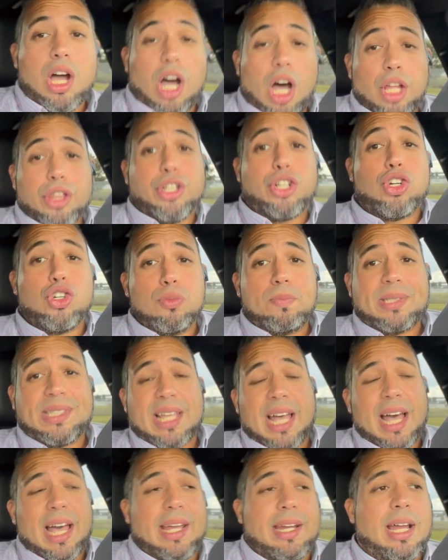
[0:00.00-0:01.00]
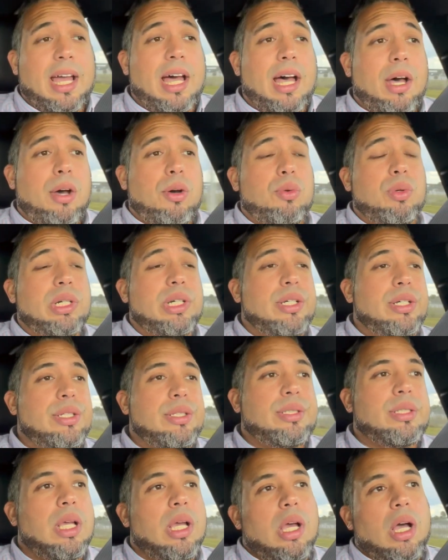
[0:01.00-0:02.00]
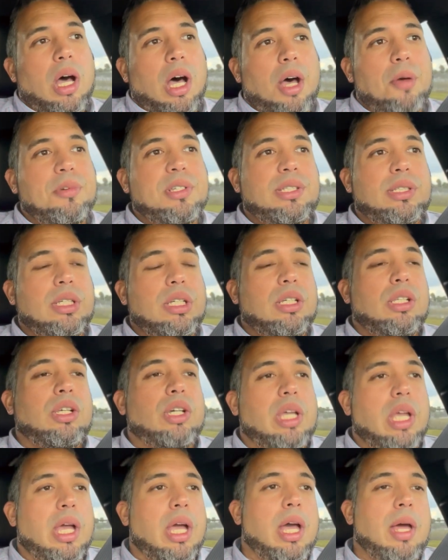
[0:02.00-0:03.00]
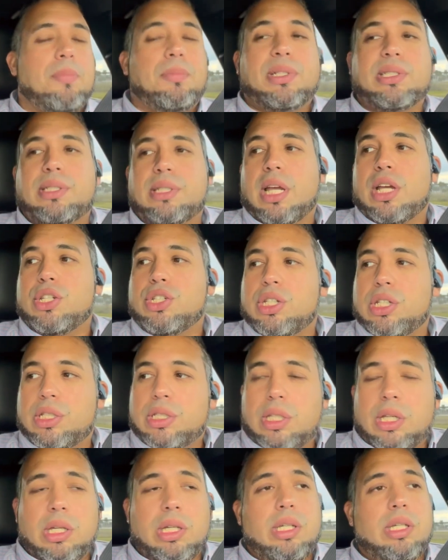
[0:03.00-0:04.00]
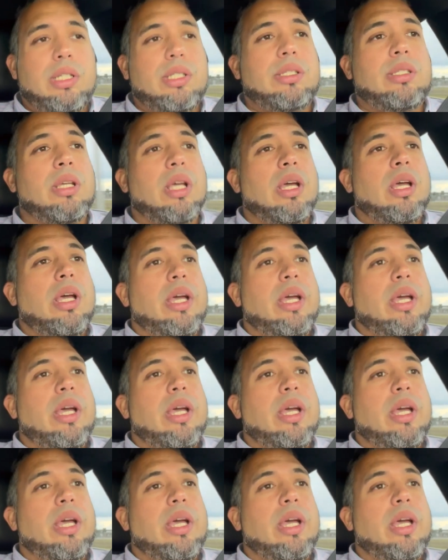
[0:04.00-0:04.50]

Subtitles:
On the coupe side, I was obviously looking at Mustang GTs,